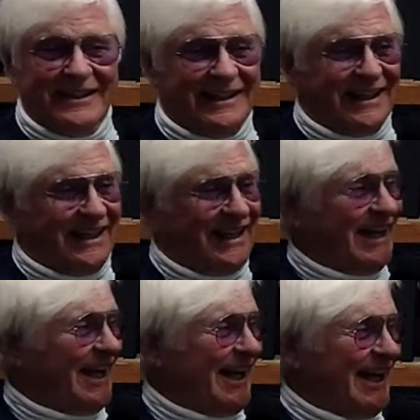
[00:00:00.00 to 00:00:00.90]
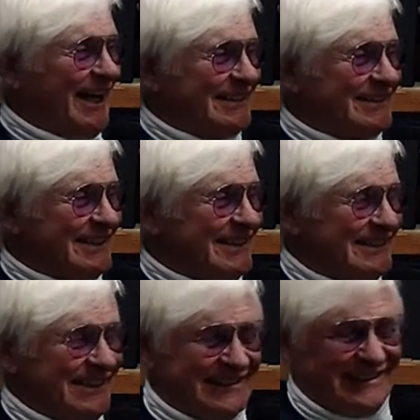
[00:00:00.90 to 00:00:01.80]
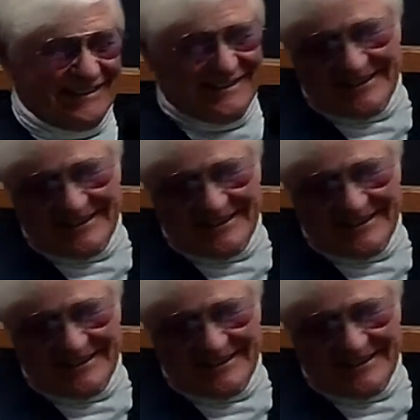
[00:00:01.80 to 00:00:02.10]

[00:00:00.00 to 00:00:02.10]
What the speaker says: Well, I know exactly what they were smoking.